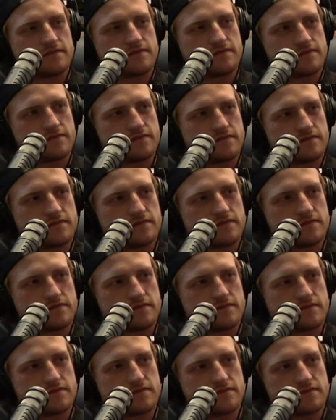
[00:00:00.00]

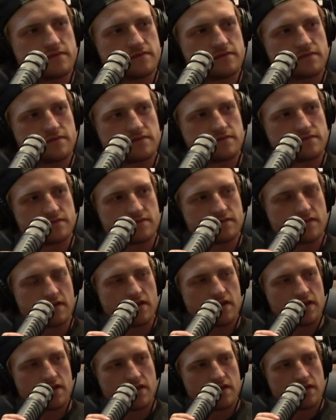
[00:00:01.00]

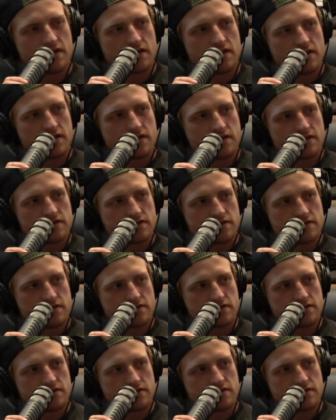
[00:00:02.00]

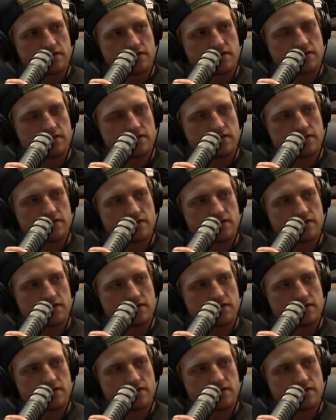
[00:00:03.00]
(silent)